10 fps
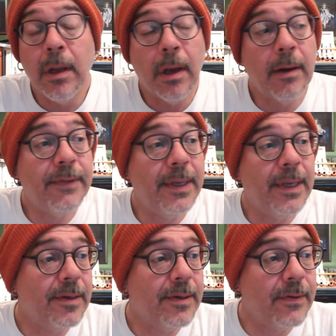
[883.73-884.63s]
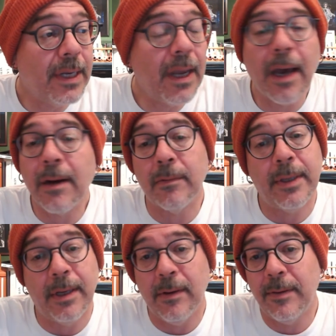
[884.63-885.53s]
of the industry, God
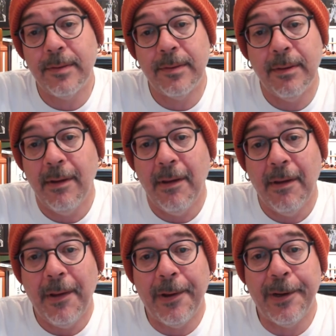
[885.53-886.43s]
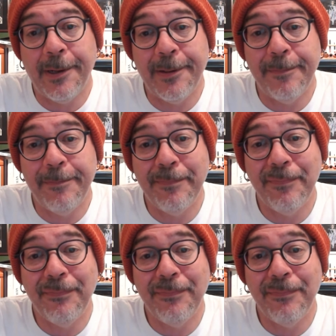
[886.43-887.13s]
only knows. Um,